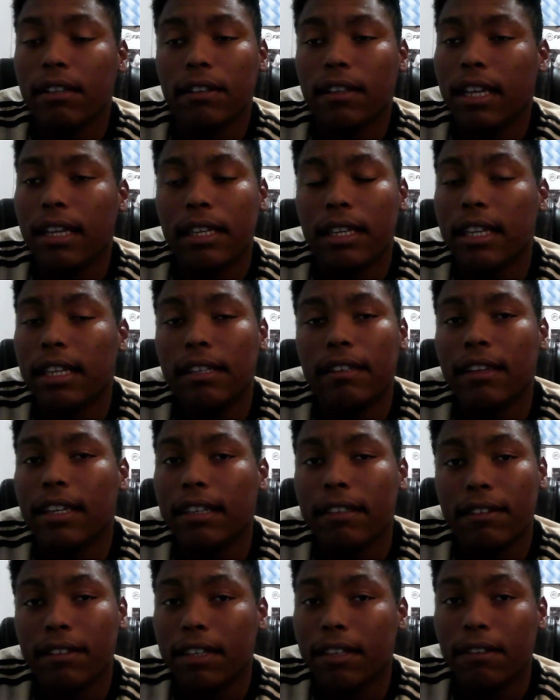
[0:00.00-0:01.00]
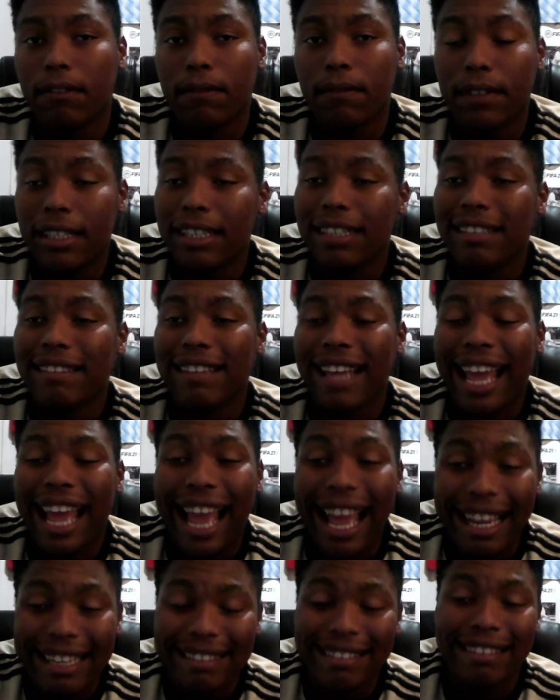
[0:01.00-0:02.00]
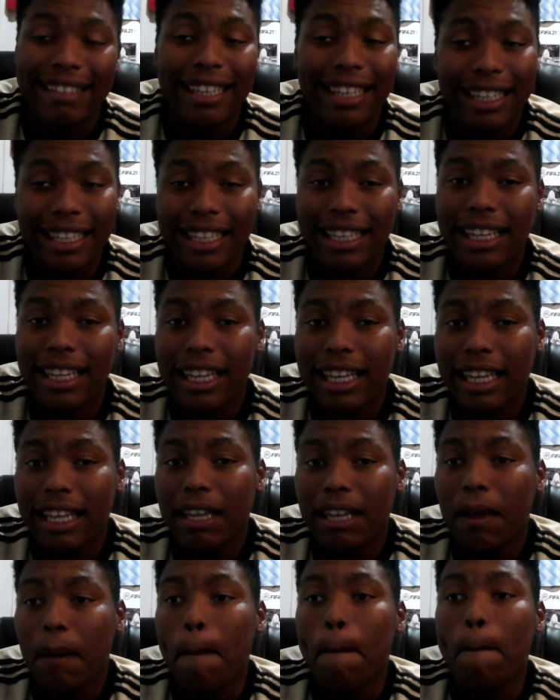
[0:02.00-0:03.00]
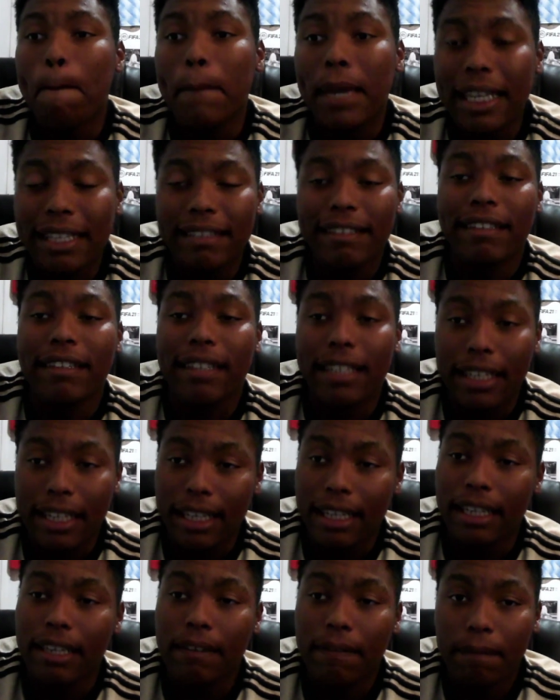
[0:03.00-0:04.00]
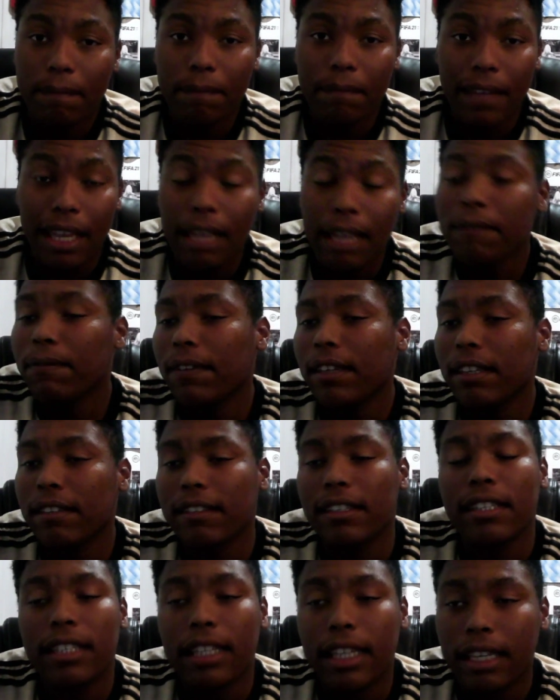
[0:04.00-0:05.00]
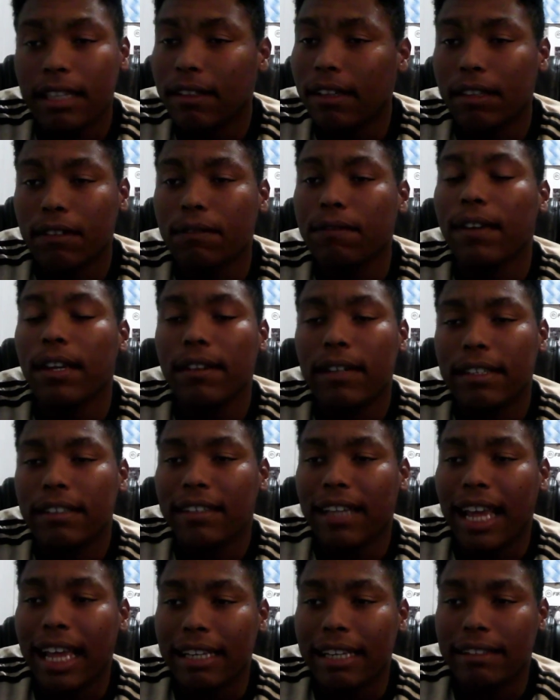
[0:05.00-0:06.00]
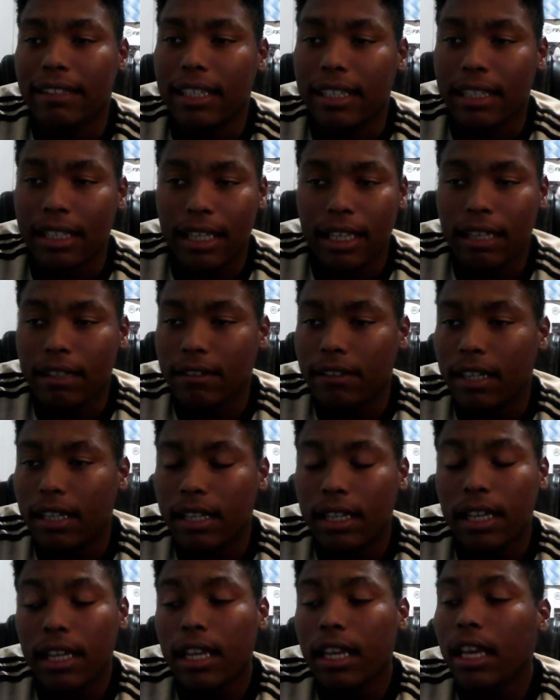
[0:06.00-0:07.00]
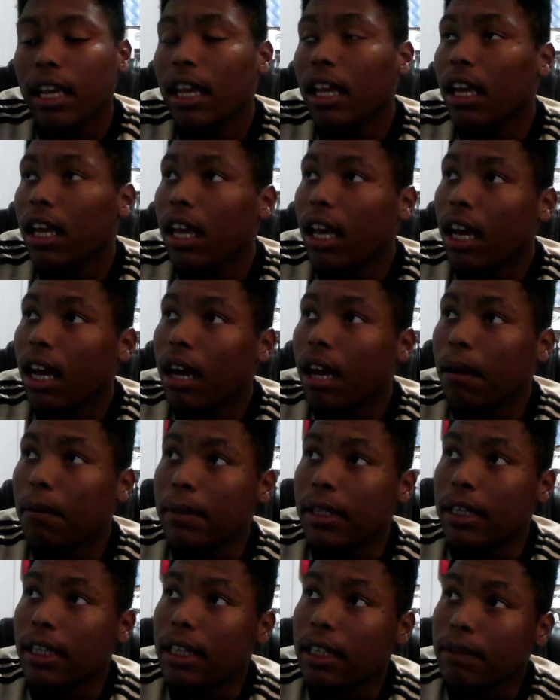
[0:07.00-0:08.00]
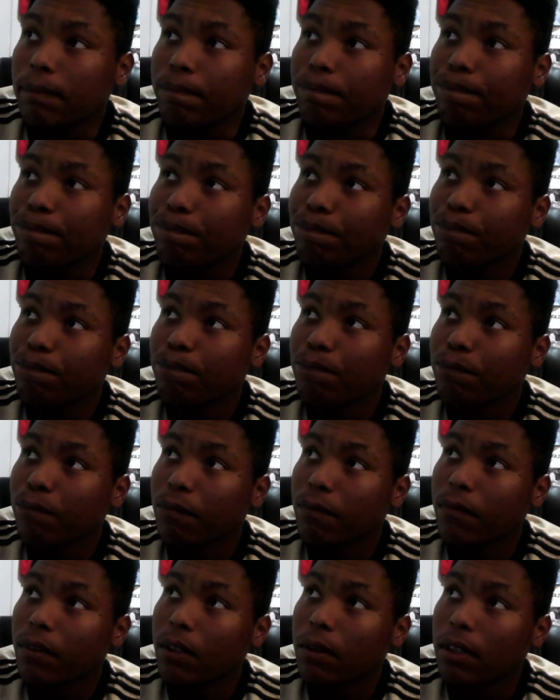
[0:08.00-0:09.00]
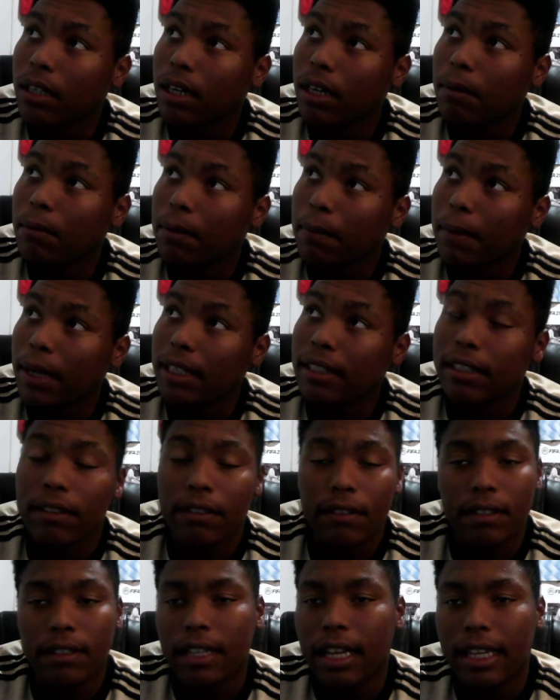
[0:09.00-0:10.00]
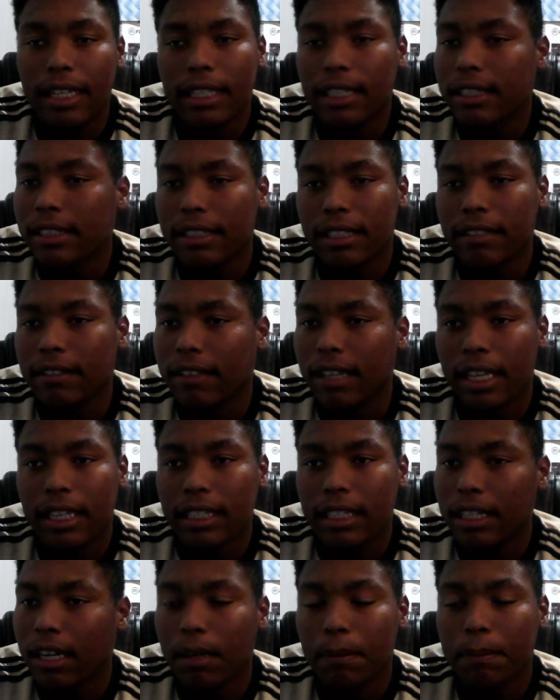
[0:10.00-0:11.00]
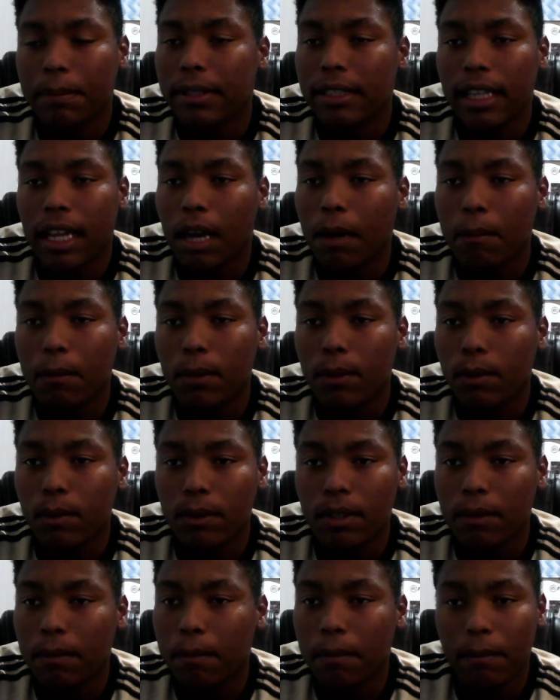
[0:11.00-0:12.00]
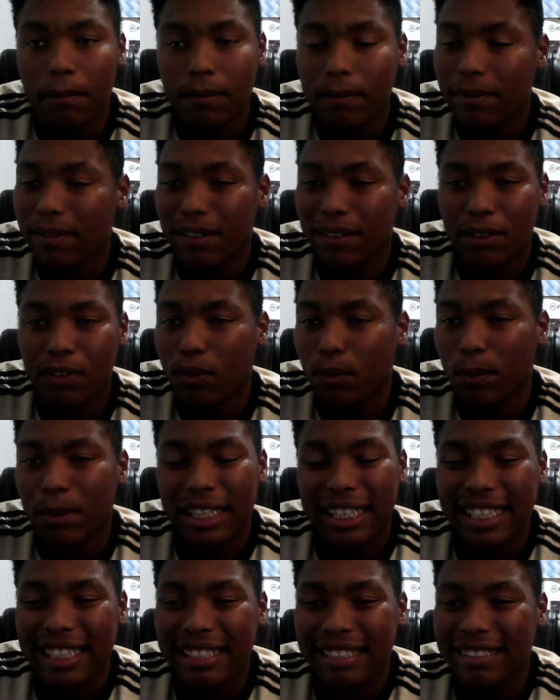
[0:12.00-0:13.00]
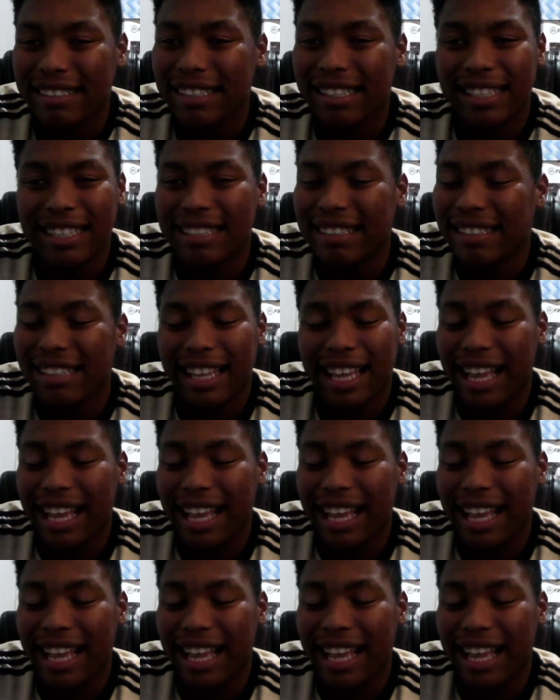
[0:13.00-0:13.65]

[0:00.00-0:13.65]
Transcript: It's really taxing mentally and physically. It's very taxing. Like I said, I mean, when it comes to Manchester United, it's just like the up and down mood, the swing, and